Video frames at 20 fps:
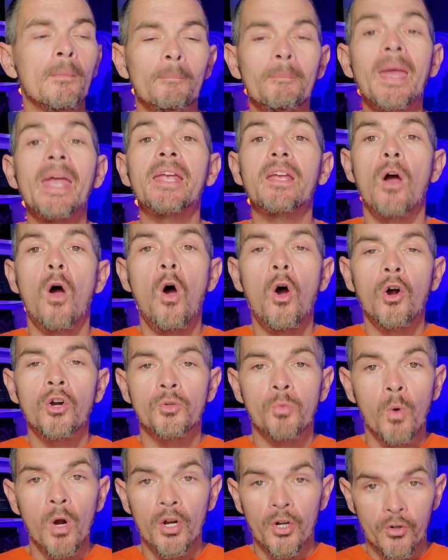make
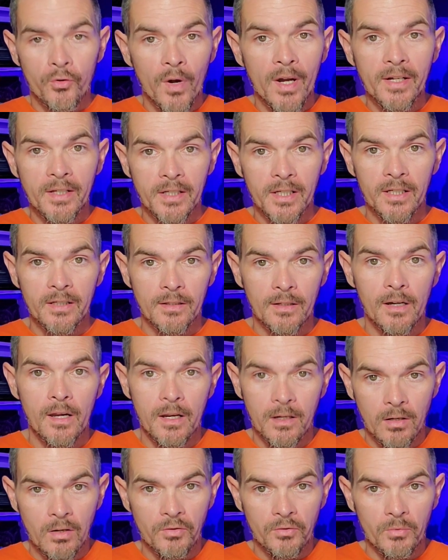hard work great again.
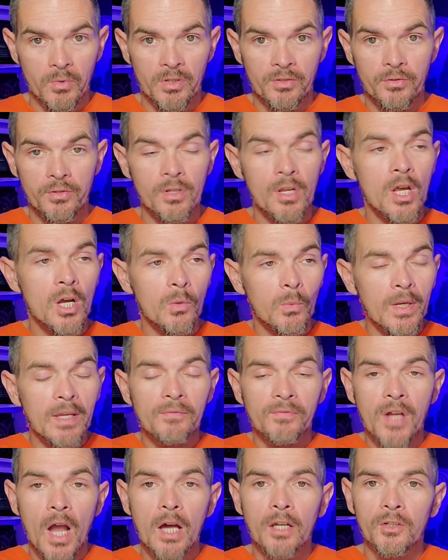In other words, we
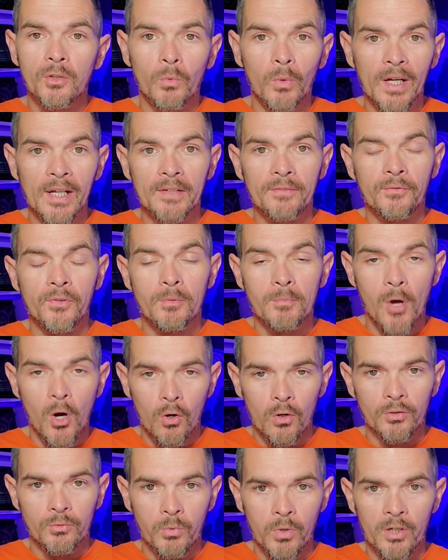have gotten away from
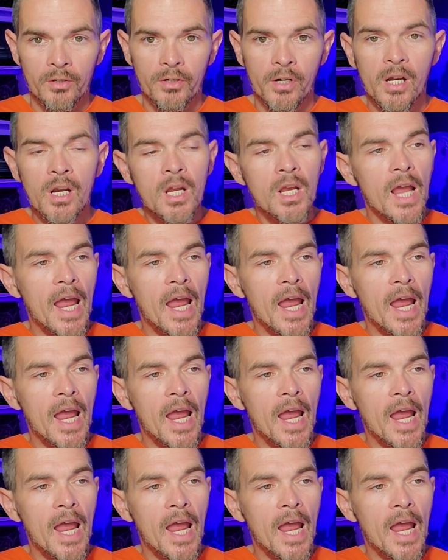hard work.